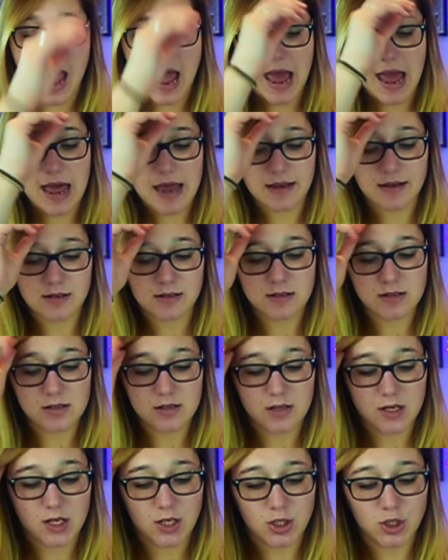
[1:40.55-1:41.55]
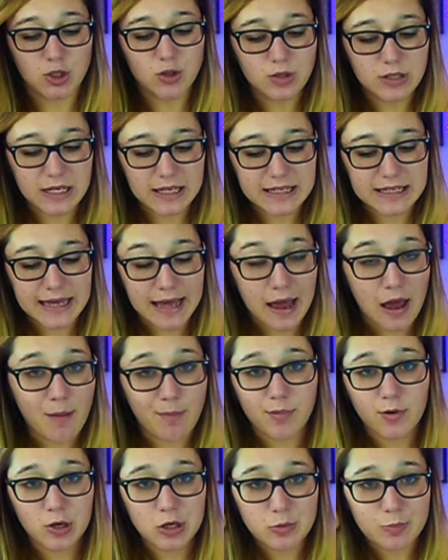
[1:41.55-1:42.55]
And you can
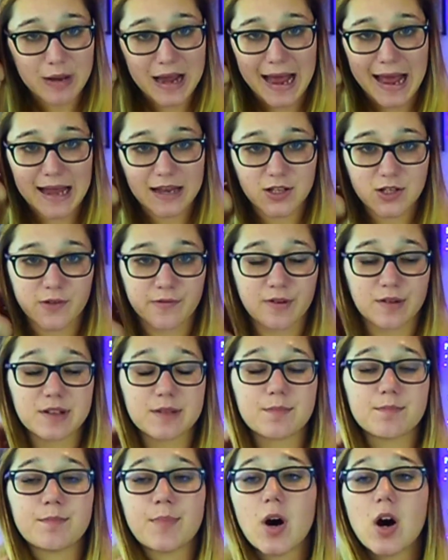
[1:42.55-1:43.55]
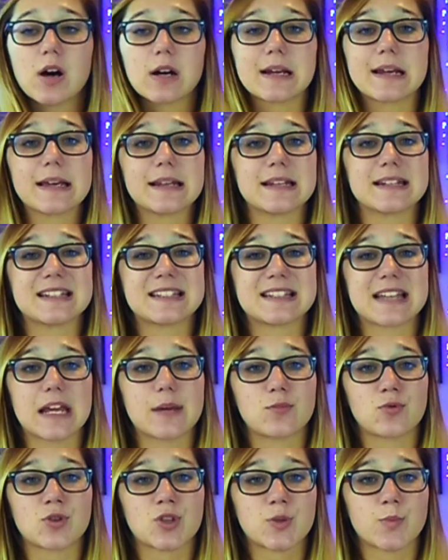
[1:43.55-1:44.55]
get a blue badge for parking in a
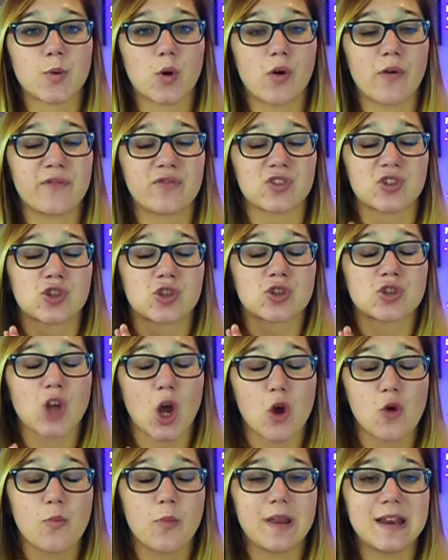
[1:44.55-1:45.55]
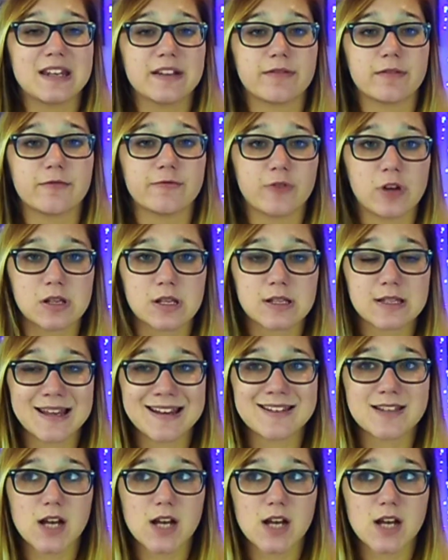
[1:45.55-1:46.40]
disabled spot for so many different reasons.